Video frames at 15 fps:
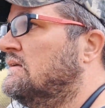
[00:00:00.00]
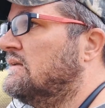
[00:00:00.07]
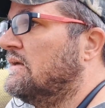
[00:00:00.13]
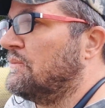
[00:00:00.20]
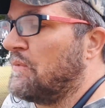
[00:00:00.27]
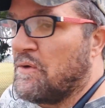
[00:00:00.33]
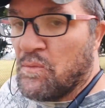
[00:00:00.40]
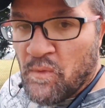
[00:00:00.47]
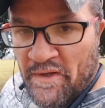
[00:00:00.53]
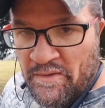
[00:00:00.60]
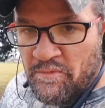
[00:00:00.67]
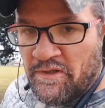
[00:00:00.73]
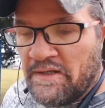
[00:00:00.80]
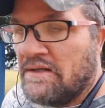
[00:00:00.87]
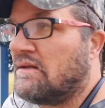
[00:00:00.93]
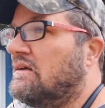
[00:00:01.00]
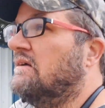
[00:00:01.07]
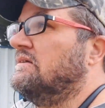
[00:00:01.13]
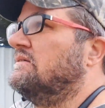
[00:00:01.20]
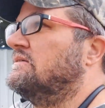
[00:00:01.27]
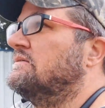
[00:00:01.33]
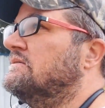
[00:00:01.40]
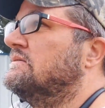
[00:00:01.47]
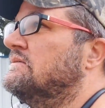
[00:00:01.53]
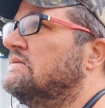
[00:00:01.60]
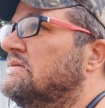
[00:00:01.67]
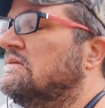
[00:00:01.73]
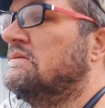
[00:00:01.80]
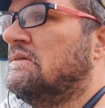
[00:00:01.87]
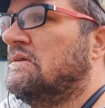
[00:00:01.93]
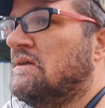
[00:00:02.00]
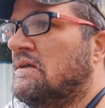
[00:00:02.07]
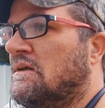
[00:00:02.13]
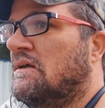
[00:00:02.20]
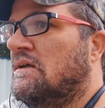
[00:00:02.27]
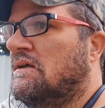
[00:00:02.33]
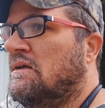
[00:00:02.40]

And Vance, we're hoping you're